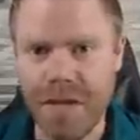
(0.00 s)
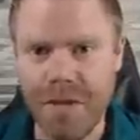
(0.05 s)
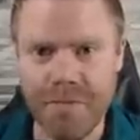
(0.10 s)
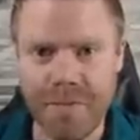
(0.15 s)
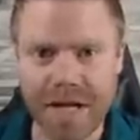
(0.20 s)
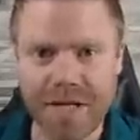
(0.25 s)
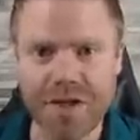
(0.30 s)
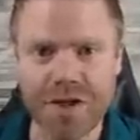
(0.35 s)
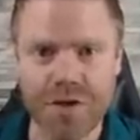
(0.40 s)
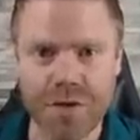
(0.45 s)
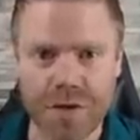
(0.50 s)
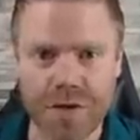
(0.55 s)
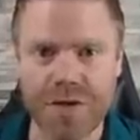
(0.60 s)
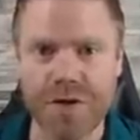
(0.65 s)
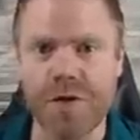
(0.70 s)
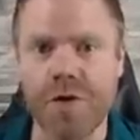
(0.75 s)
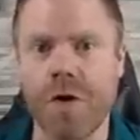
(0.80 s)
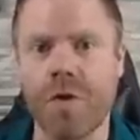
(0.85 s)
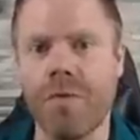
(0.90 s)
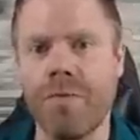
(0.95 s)
make sure
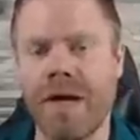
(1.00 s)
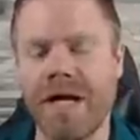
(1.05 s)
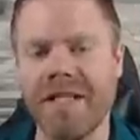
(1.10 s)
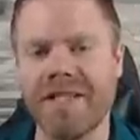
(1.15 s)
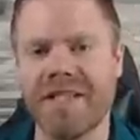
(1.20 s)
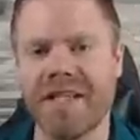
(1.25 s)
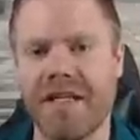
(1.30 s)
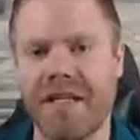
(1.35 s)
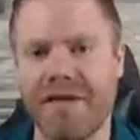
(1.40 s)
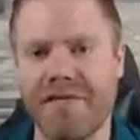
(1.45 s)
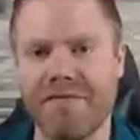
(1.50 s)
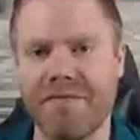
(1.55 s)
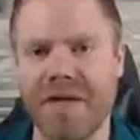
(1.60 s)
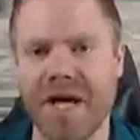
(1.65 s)
no mines are left